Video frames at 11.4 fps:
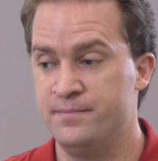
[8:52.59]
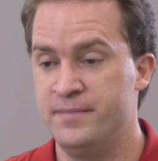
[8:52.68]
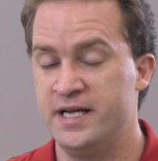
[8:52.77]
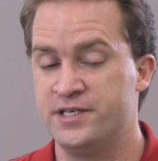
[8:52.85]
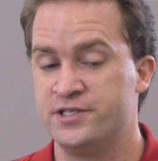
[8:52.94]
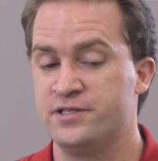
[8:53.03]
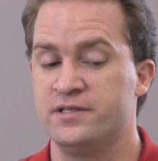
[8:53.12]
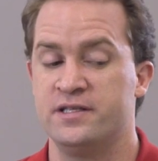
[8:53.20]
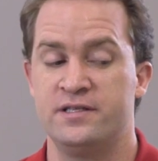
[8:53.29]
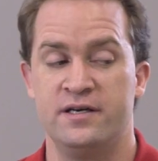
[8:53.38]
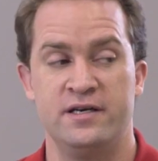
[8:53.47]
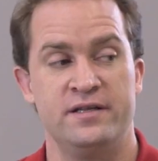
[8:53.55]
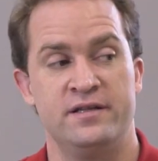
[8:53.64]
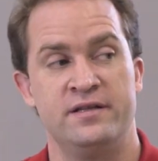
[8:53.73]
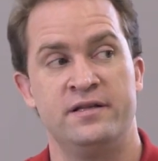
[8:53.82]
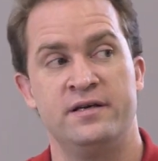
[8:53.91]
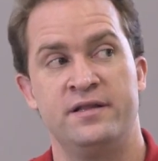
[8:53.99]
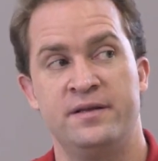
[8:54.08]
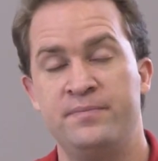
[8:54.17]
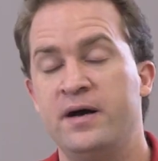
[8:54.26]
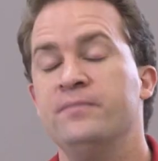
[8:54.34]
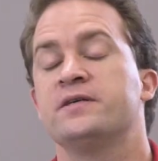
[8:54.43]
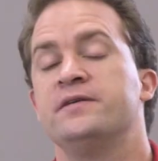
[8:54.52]
make sure that the
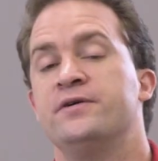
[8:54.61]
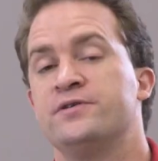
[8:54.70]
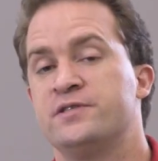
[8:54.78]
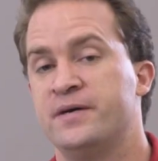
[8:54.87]
public knows